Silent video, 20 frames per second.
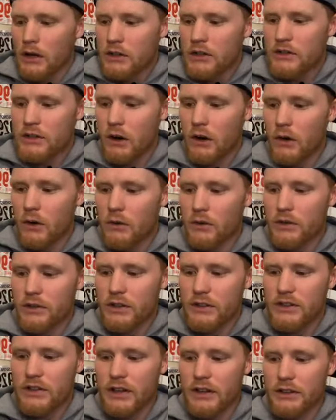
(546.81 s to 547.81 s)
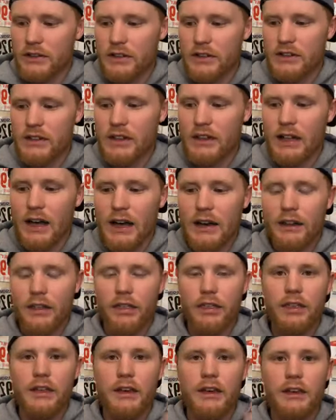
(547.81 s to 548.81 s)
So there's a, there's a lot of
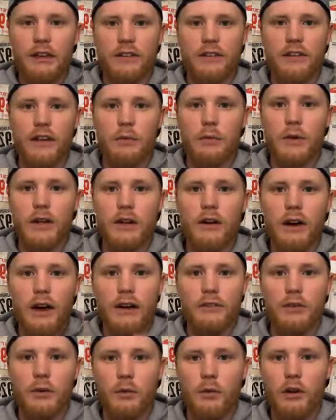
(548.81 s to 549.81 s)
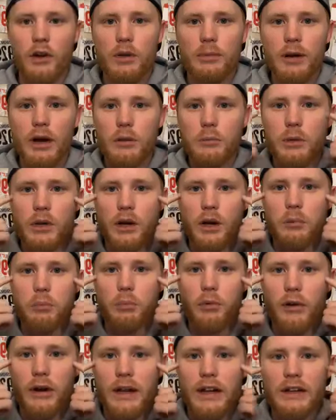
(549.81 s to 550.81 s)
things that we don't have to worry about, but our
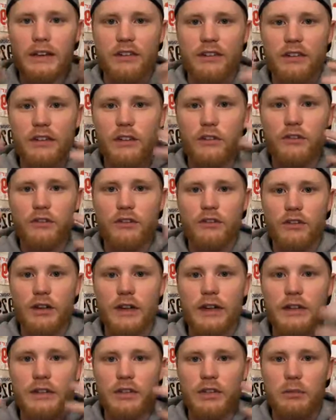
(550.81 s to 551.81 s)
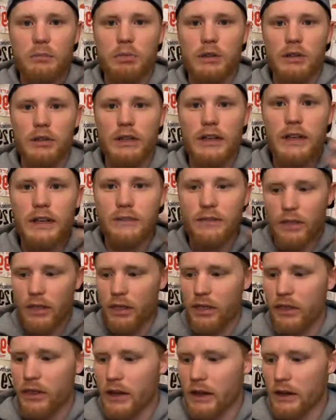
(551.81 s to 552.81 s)
brain is still trained to believe
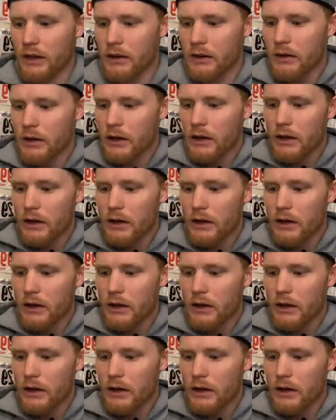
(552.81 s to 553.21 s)
and think.